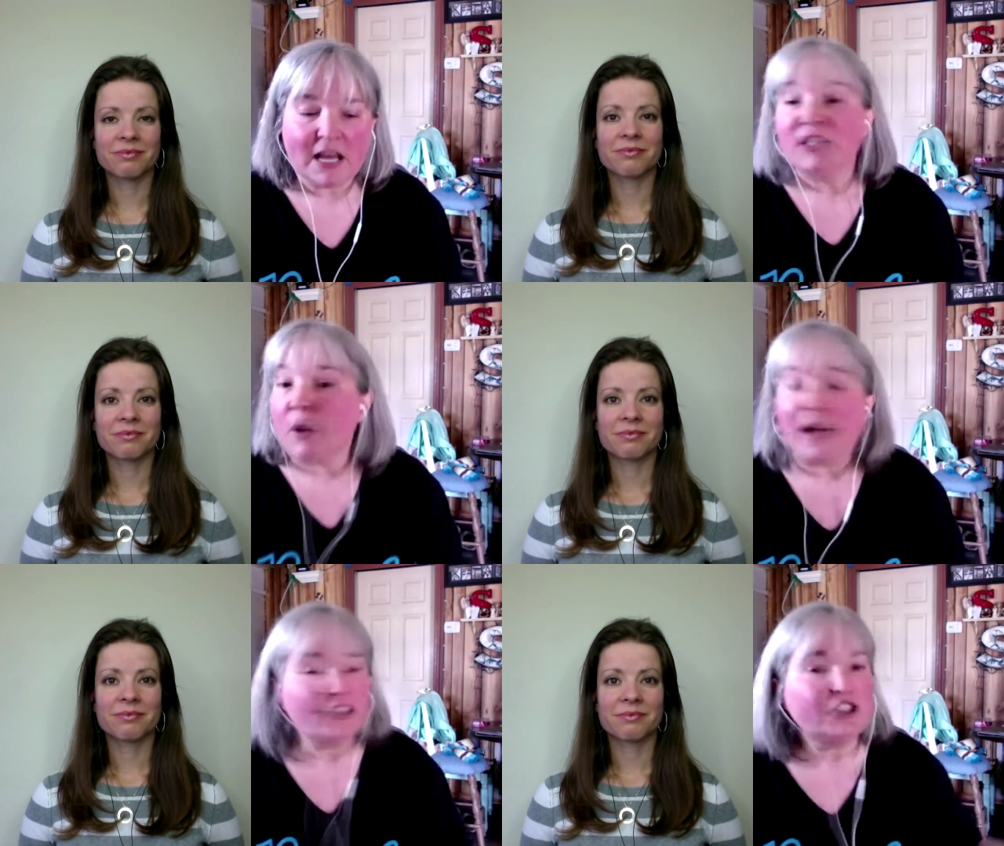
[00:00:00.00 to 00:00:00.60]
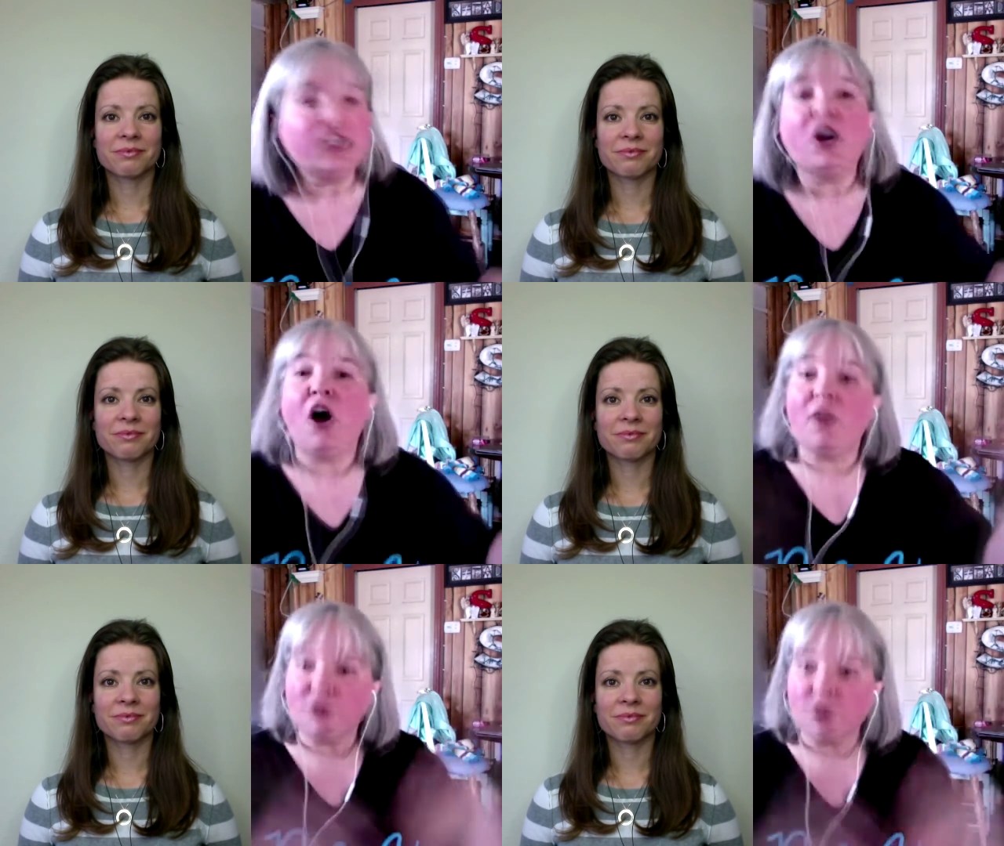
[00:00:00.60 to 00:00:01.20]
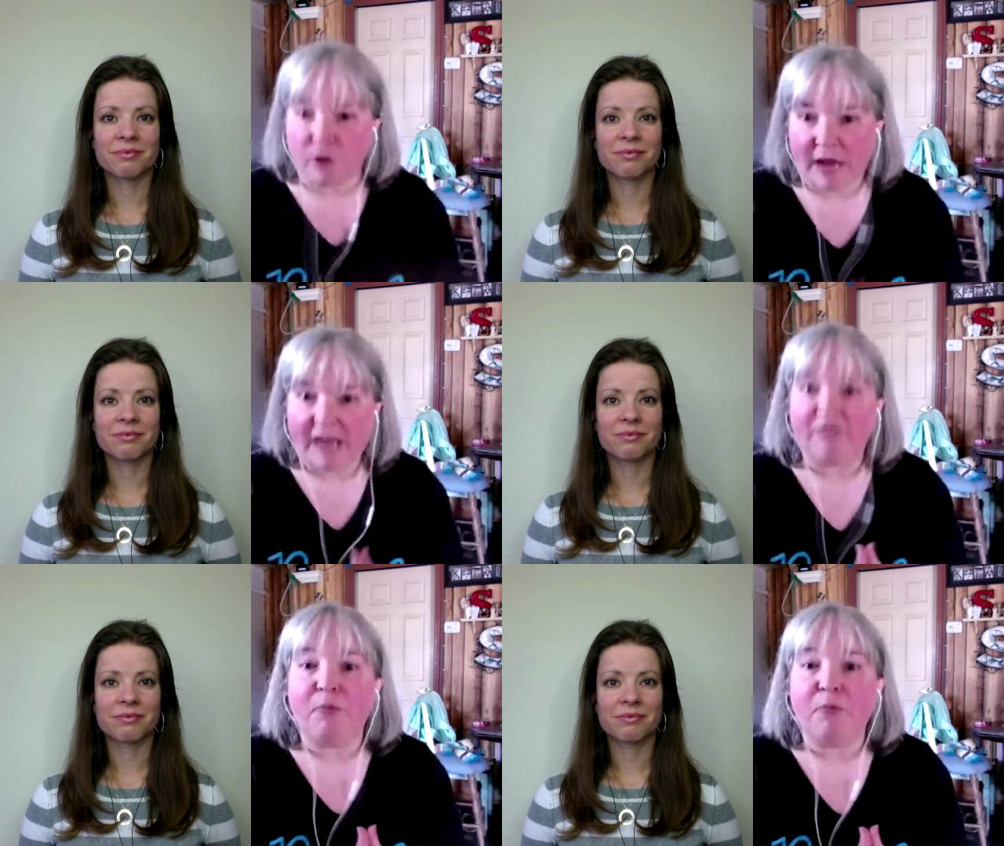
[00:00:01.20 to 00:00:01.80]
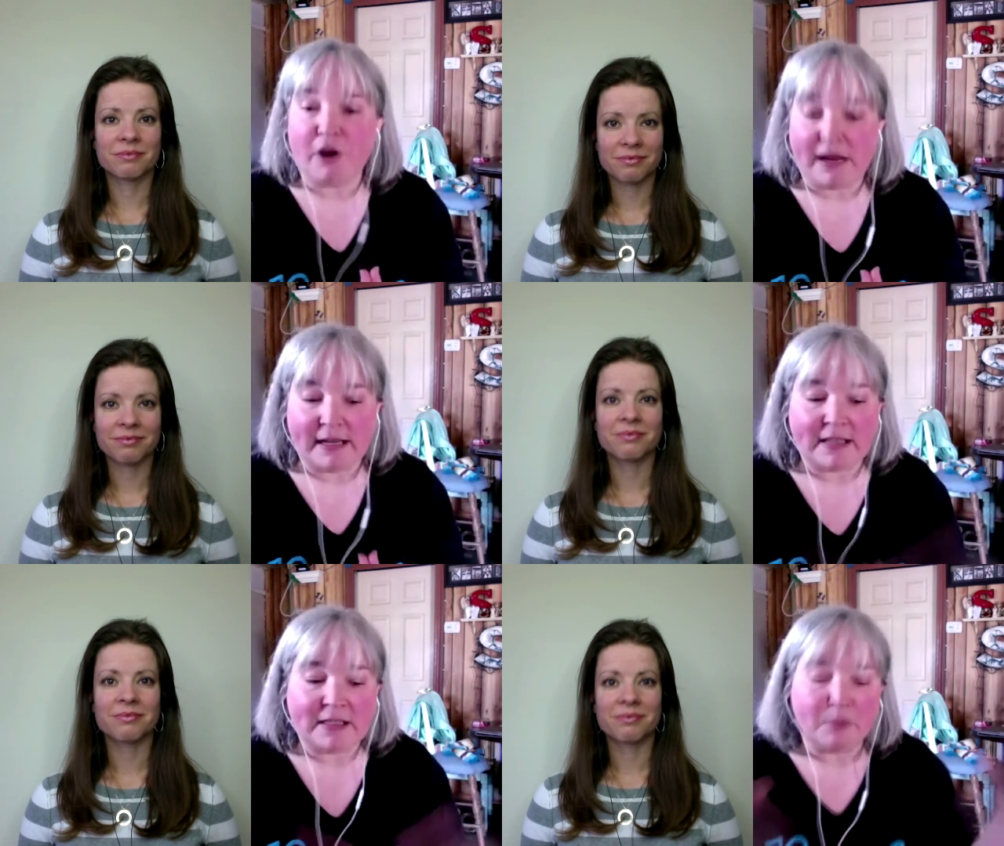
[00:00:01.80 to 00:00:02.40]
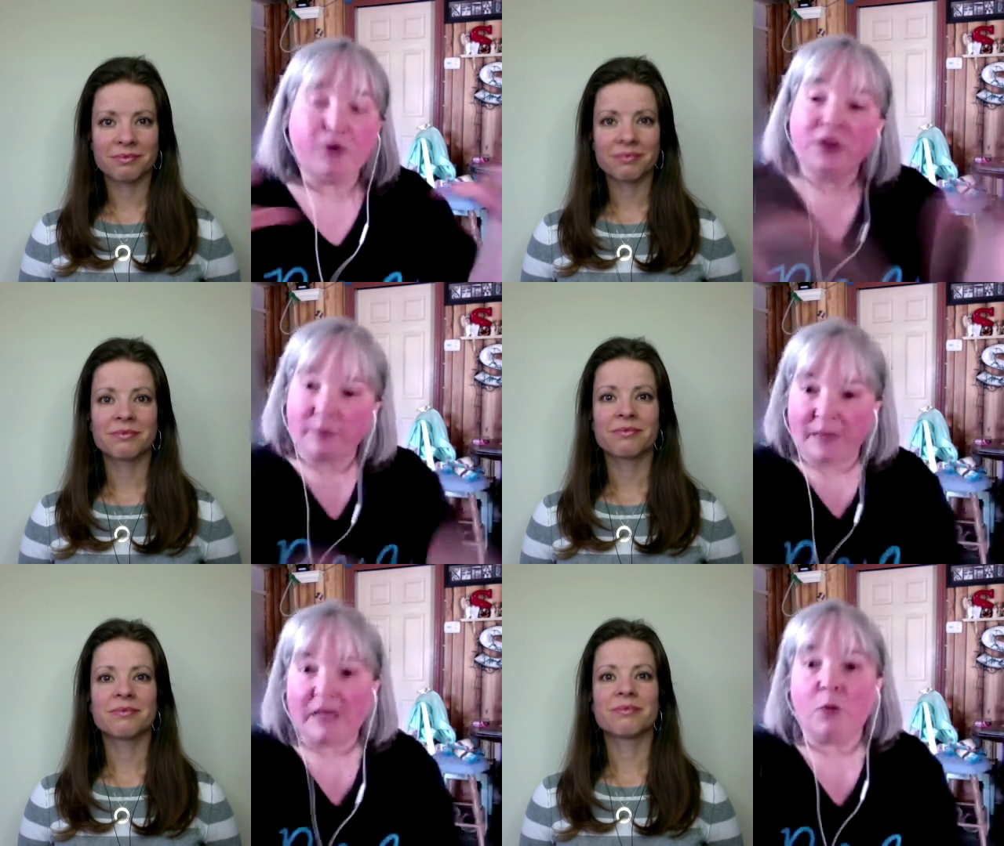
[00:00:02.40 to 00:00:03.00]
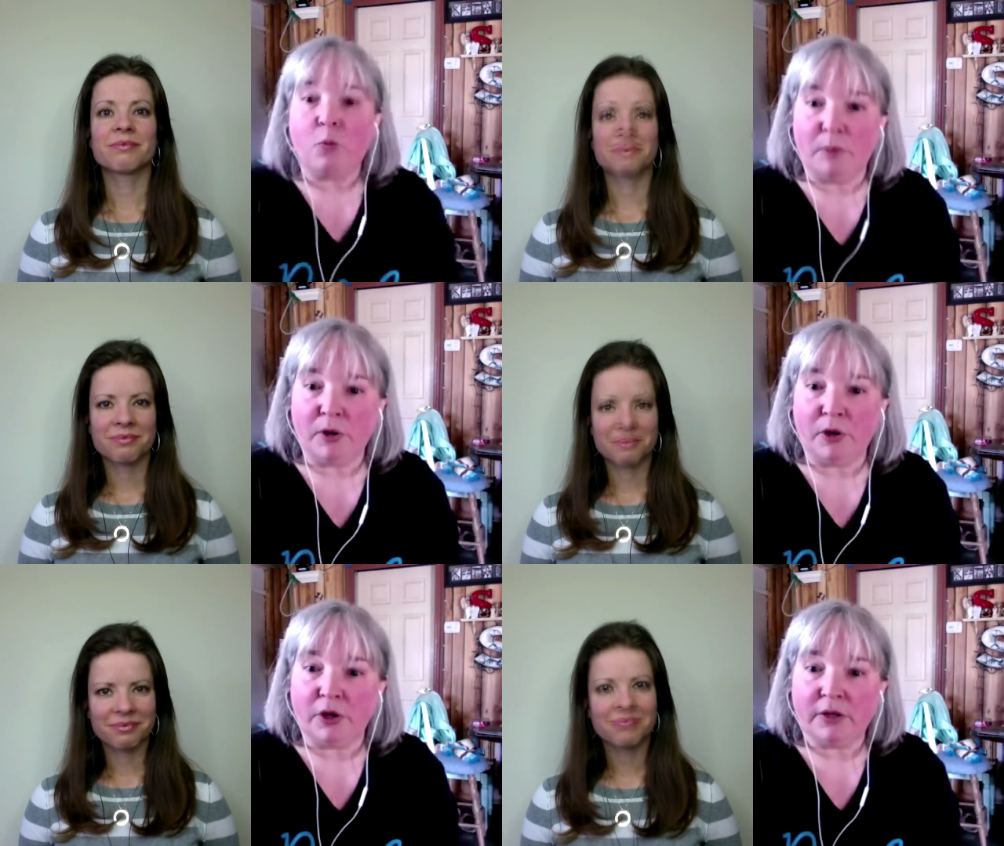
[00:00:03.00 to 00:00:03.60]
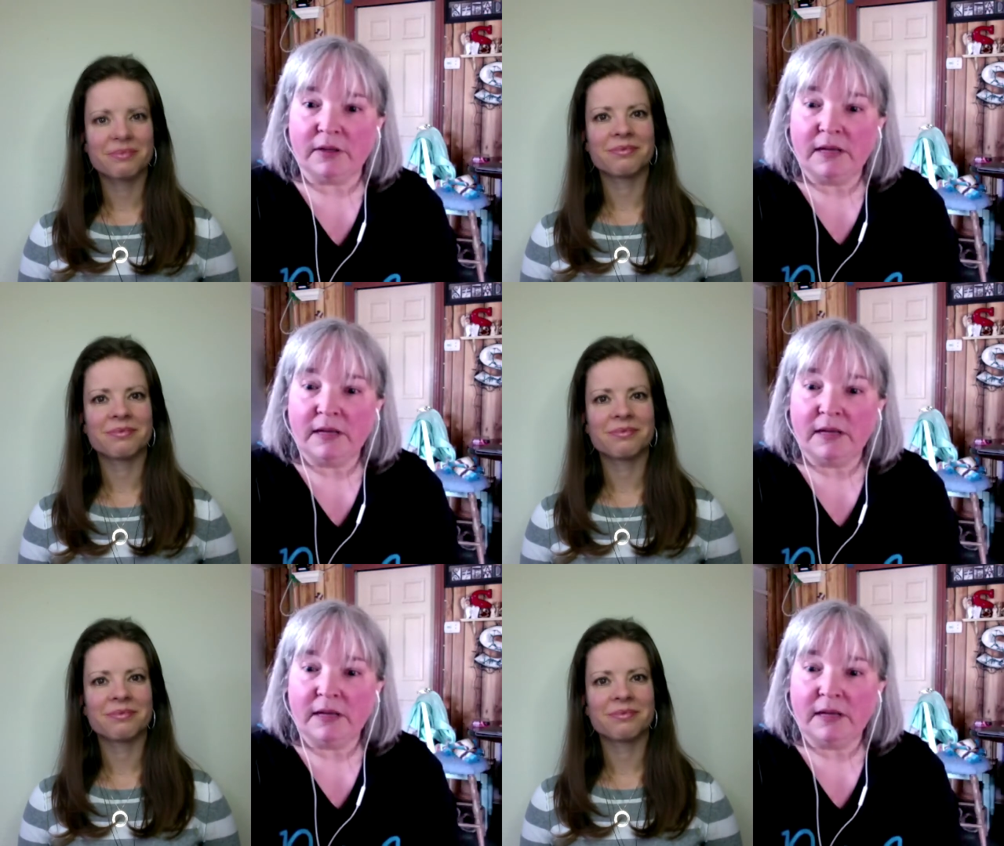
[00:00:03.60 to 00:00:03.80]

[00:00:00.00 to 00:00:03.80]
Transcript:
Speaker 1: So I just took all those creative prayer ideas and put them into one book